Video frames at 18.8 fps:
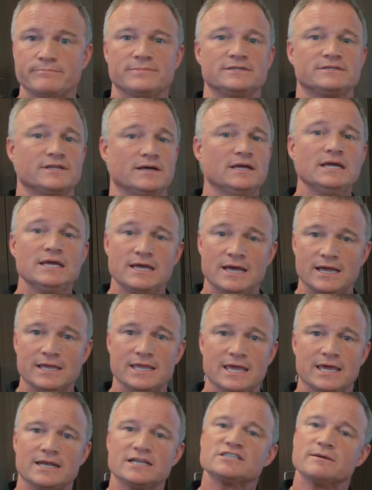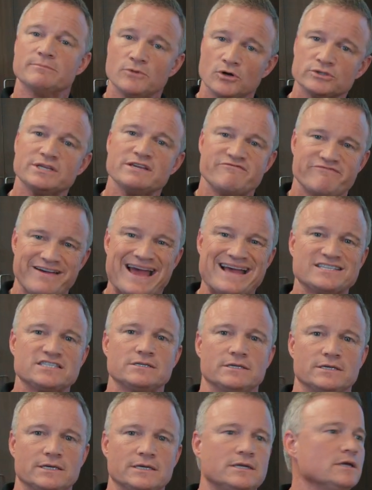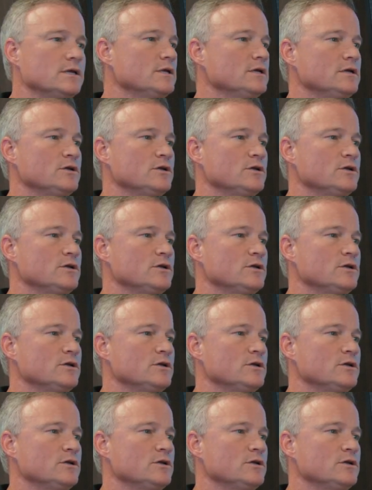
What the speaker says: But again, it's a multifaceted